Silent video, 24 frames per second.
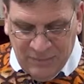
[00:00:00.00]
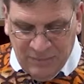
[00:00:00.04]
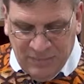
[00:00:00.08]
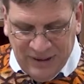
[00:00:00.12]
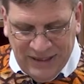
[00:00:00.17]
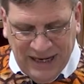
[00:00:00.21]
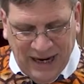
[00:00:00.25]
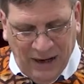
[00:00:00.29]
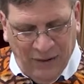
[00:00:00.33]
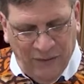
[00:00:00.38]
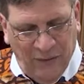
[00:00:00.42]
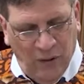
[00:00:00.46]

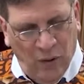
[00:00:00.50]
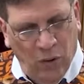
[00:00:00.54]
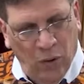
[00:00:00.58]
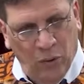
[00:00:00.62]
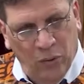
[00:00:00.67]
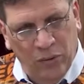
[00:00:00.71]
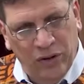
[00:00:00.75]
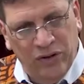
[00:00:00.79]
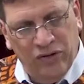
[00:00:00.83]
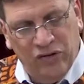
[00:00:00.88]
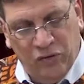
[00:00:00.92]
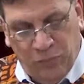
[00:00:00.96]
But now the
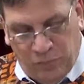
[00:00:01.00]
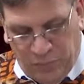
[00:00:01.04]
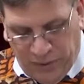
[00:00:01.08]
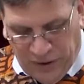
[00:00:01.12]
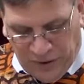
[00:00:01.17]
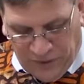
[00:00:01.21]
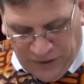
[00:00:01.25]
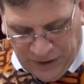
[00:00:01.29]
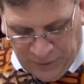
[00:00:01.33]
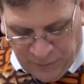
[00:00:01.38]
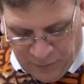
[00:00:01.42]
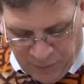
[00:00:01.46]
Holy
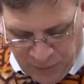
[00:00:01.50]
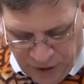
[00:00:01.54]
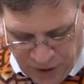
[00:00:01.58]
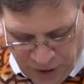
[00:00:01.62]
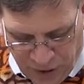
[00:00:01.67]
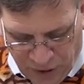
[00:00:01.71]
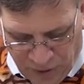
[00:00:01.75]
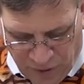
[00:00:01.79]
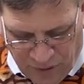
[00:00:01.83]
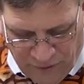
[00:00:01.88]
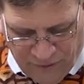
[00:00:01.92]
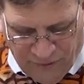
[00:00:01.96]
Spirit
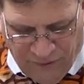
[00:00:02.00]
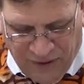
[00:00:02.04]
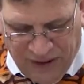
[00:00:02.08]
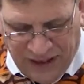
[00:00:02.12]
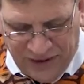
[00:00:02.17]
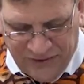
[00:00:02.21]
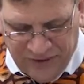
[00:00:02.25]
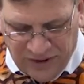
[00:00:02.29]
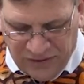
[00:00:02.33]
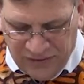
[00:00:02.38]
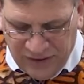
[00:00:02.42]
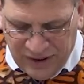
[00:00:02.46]

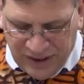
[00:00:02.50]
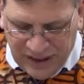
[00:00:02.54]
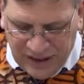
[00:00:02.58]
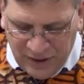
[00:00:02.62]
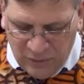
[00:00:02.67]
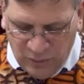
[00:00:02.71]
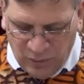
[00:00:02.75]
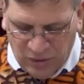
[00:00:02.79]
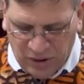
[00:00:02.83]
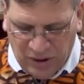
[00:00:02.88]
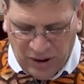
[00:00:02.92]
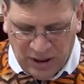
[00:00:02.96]
purifies us
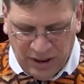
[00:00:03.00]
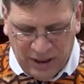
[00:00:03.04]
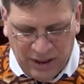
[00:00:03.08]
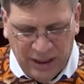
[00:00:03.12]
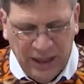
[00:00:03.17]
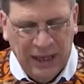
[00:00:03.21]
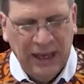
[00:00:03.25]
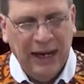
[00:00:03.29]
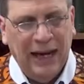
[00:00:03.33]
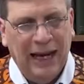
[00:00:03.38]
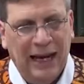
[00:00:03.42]
inwardly,